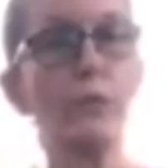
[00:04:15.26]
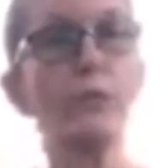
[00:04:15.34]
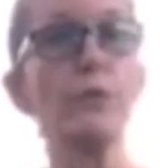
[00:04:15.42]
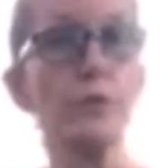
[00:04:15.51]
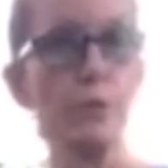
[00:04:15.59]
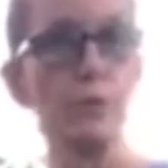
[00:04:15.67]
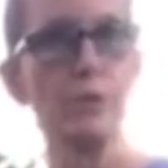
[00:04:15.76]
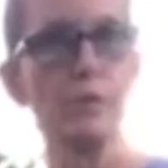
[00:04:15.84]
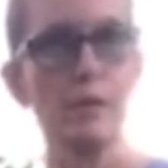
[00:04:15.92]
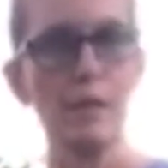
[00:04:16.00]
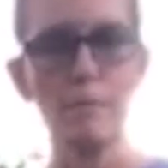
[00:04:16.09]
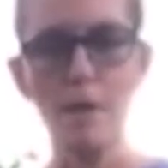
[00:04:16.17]
fruit
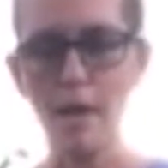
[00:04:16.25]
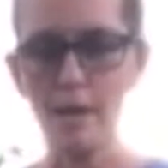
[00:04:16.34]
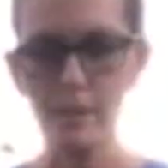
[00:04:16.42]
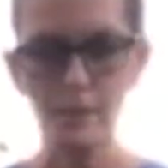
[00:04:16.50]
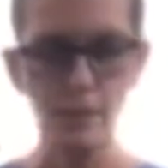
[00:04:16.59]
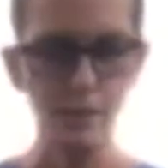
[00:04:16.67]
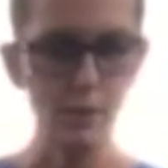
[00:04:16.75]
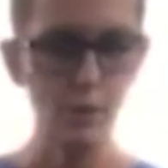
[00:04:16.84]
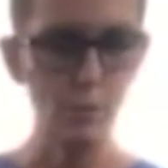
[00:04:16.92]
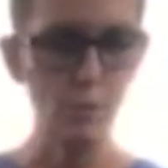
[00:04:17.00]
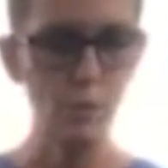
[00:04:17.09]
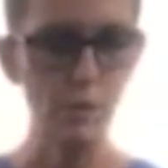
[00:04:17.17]
that I'm adding to this
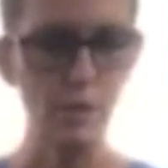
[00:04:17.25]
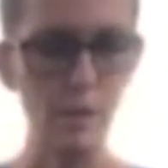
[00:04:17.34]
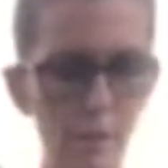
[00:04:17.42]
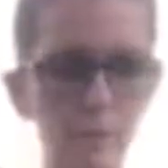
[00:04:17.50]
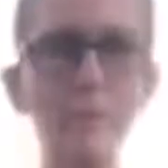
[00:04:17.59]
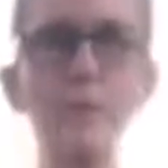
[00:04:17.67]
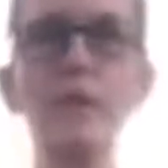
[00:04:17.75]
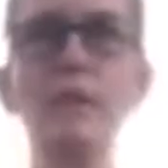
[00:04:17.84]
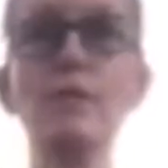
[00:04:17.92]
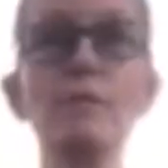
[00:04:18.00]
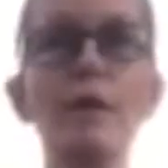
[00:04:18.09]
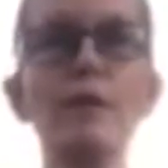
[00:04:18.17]
smoothie
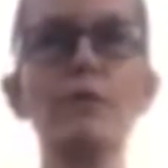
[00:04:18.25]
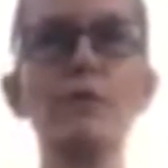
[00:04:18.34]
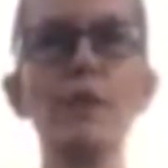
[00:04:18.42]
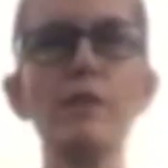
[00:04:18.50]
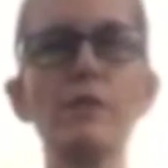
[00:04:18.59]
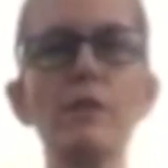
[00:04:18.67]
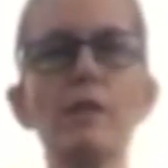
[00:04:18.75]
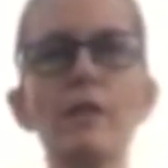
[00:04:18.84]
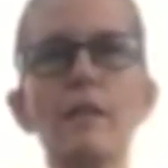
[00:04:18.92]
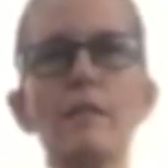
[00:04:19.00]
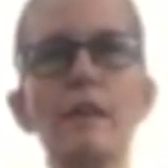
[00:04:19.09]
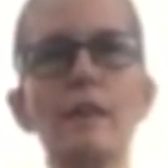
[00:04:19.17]
is my favorite,
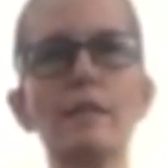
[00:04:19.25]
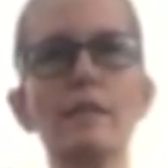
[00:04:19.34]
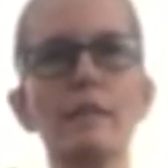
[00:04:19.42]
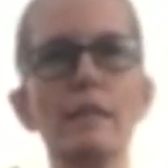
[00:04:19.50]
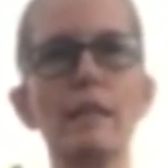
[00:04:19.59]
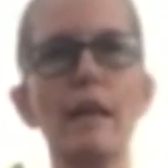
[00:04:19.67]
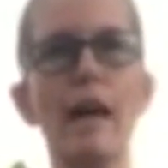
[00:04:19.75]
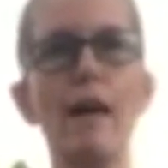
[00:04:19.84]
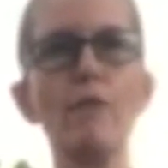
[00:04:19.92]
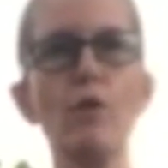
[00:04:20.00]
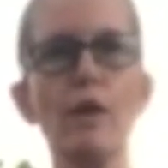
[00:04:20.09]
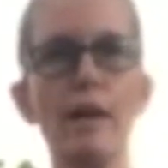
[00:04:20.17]
and that's the
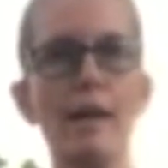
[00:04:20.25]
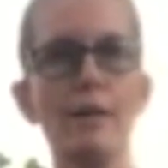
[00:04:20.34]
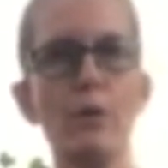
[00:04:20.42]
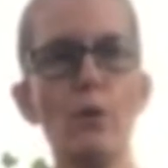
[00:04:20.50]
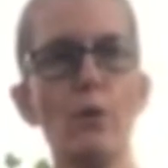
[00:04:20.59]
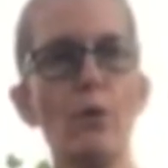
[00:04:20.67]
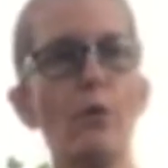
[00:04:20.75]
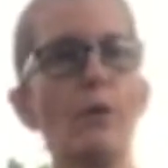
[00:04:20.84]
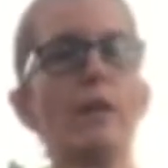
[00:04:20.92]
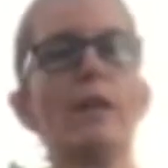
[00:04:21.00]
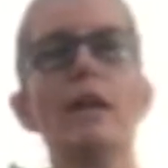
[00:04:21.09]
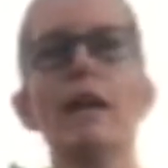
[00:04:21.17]
avocado.
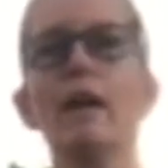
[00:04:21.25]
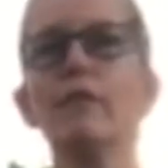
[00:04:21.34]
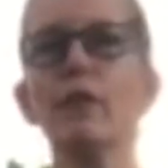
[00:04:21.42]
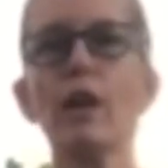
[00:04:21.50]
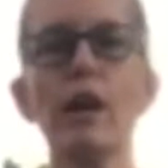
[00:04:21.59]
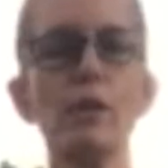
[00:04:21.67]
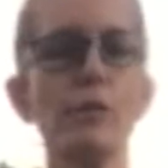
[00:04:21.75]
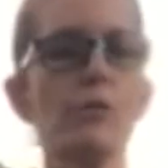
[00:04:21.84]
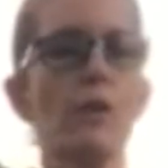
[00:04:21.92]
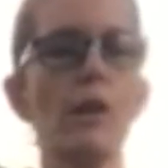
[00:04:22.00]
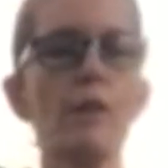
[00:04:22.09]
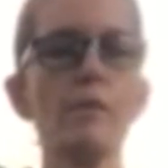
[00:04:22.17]
Avocados
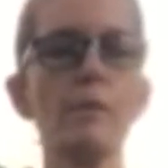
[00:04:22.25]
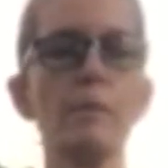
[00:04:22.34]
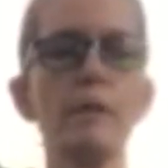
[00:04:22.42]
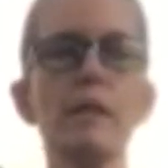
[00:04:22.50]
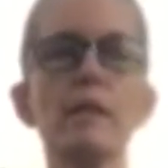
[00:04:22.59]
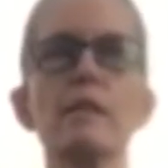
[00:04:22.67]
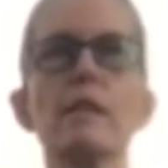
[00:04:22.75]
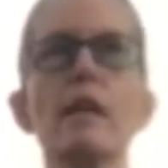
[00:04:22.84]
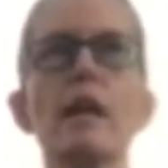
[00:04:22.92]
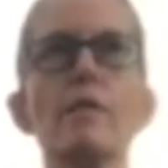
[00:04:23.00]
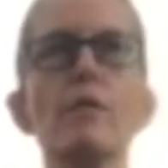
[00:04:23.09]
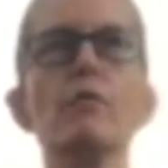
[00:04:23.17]
are awesome because they
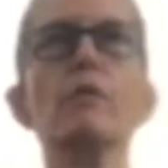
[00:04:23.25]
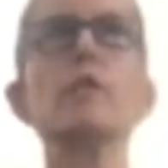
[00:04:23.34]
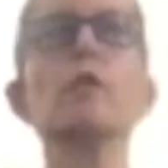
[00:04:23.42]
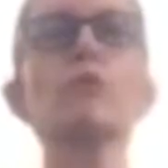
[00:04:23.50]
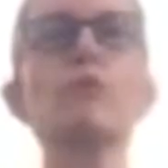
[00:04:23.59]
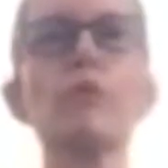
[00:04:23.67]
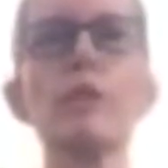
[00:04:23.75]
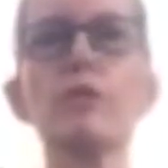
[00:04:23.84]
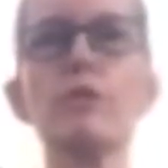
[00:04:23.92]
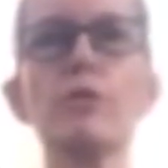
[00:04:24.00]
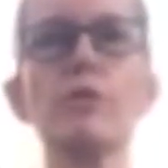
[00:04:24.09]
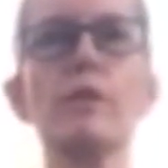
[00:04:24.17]
have a really
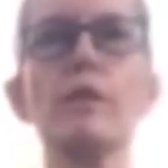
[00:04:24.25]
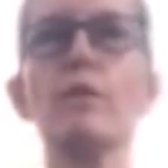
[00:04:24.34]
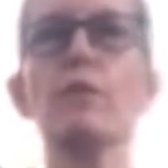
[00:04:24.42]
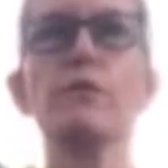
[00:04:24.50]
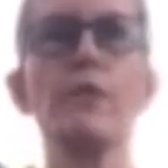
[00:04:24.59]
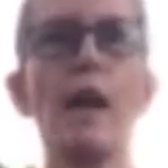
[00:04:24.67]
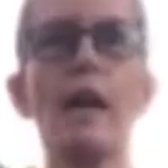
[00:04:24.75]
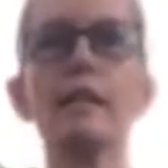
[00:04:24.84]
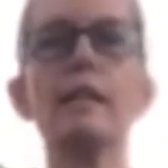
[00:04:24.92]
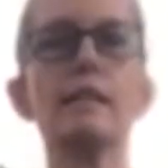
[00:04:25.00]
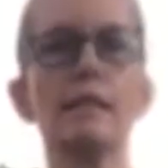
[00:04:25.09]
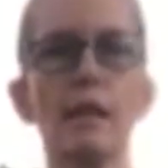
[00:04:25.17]
rich,
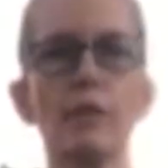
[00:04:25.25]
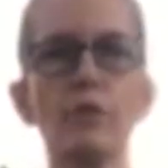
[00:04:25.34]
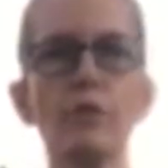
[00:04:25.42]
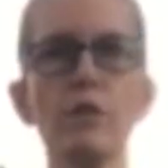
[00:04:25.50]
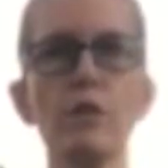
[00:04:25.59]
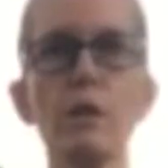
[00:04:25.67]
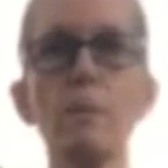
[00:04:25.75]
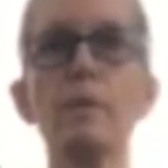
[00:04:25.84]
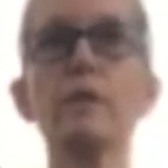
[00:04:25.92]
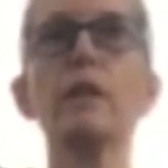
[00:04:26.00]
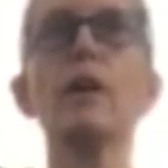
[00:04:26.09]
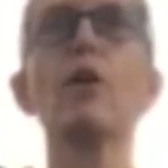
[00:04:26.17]
fatty texture,
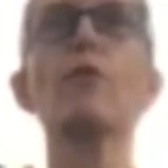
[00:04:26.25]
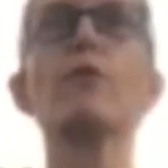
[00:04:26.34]
but they are